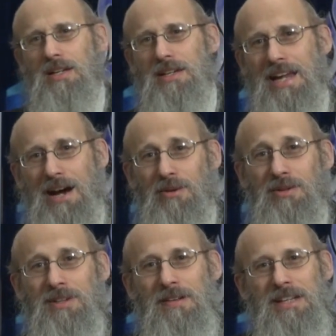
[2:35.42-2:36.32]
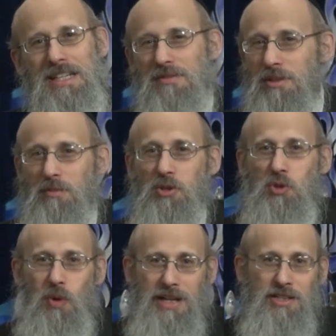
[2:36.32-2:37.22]
Now, even the
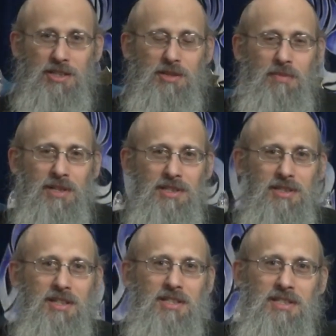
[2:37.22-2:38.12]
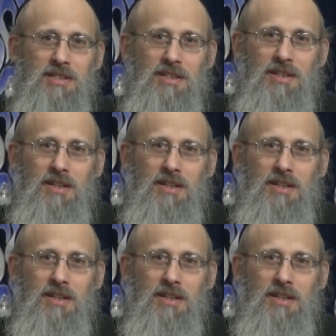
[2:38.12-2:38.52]
most righteous amongst us